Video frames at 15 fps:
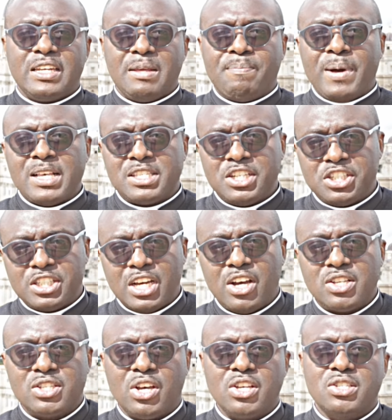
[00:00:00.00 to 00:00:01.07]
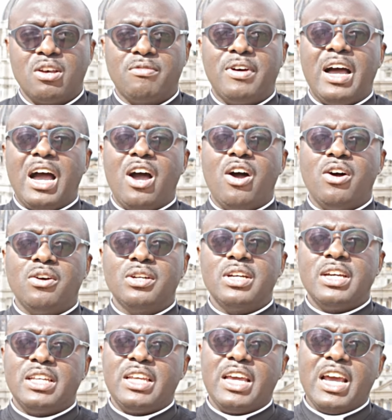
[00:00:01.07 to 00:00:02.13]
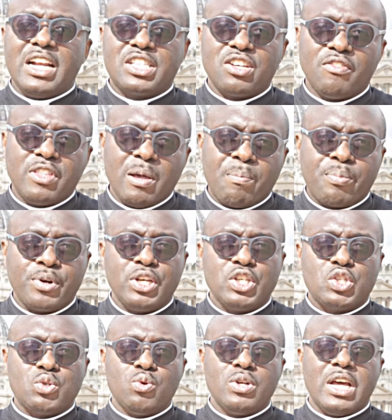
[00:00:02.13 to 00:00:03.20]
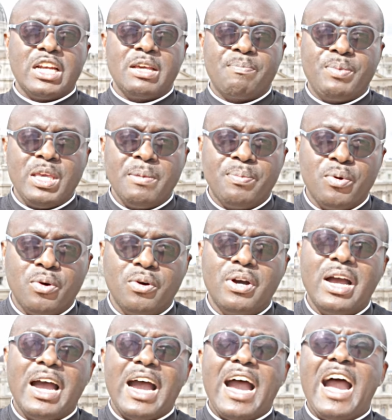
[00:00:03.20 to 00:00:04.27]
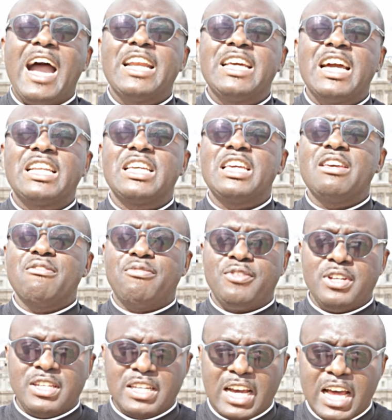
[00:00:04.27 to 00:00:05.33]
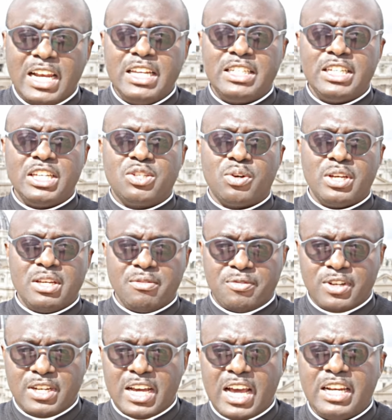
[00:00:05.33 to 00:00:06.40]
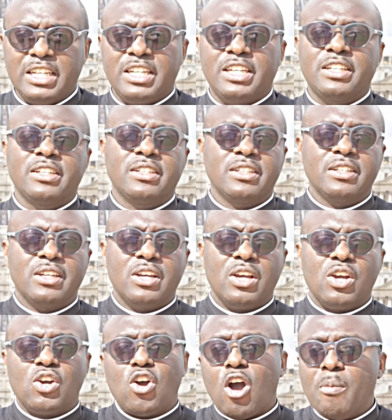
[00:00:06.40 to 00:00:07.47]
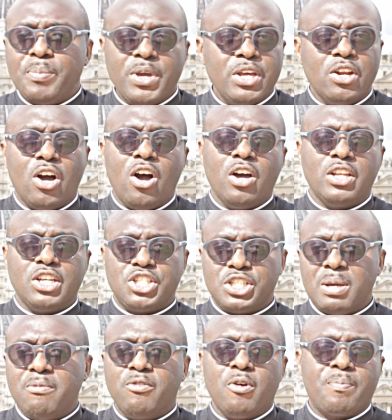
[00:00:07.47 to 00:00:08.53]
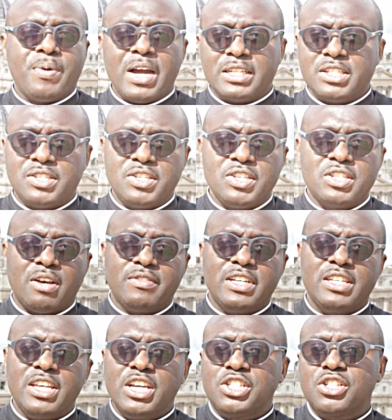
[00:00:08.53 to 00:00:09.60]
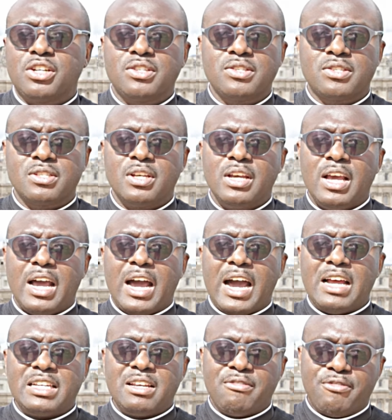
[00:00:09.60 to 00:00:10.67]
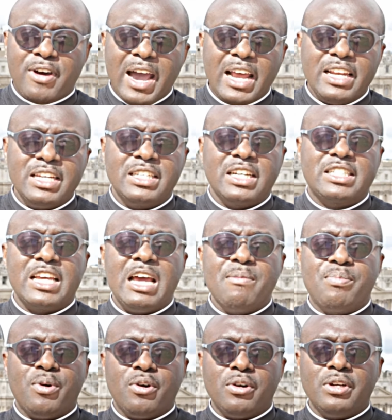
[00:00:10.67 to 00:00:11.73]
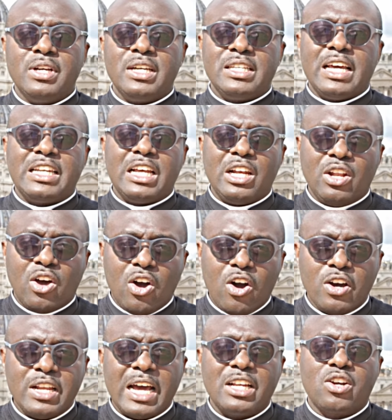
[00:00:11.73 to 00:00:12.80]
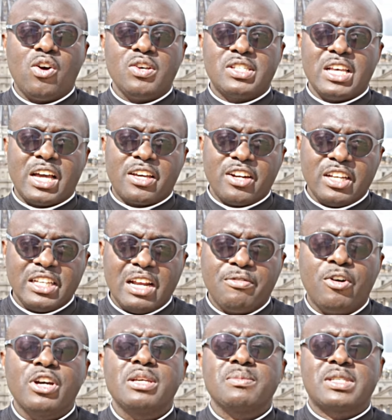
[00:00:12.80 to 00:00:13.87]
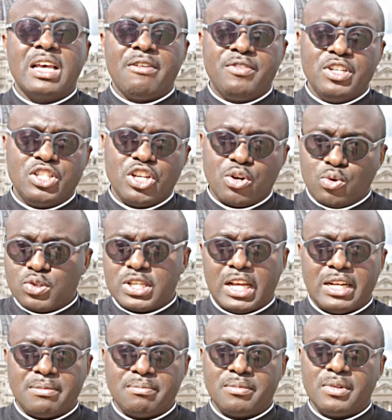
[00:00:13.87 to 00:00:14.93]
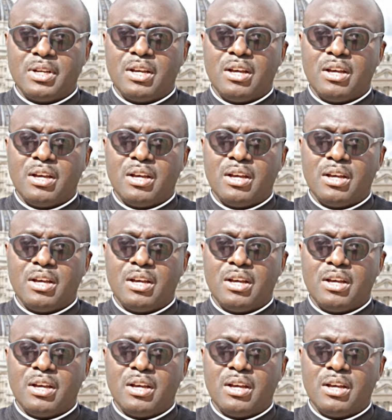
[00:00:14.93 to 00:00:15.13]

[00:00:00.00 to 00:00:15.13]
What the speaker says: The passage tells us of how the heads of the priesthood and the people added infidelity to infidelity, copying all the shameful practices of the nations and defiling the temple that the Lord had consecrated for himself in Jerusalem.